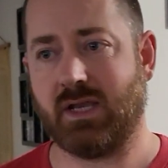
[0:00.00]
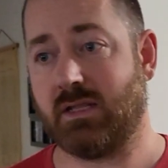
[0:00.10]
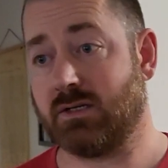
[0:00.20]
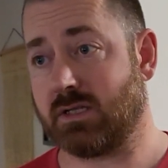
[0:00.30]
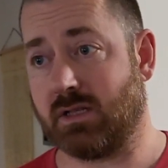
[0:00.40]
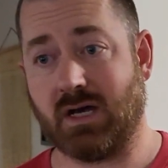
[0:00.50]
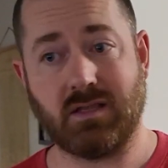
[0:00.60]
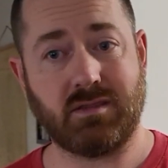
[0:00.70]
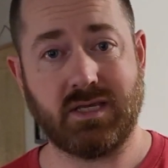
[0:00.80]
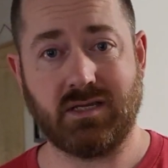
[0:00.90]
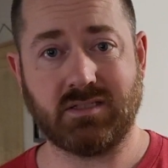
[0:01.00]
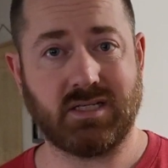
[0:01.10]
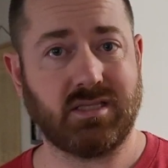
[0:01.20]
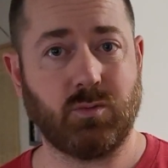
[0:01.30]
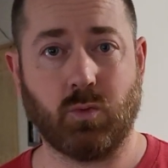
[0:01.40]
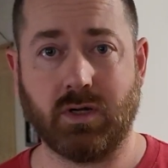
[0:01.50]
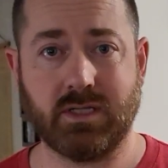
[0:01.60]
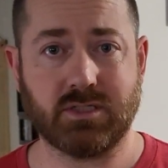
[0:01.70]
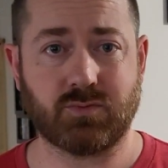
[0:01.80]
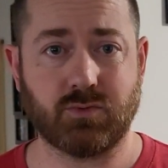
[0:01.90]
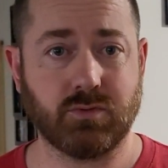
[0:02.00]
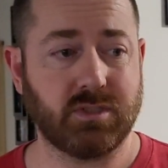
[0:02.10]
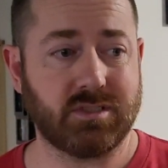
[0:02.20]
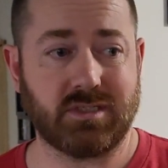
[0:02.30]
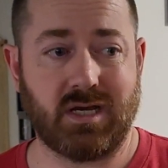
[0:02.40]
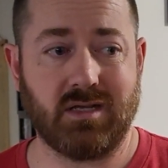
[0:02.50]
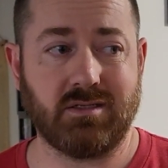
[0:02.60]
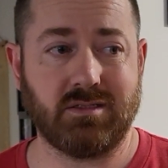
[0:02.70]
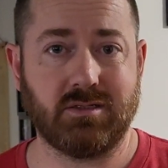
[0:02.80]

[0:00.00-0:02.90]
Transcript: and there's a lot of things that the 1 inch rule does not,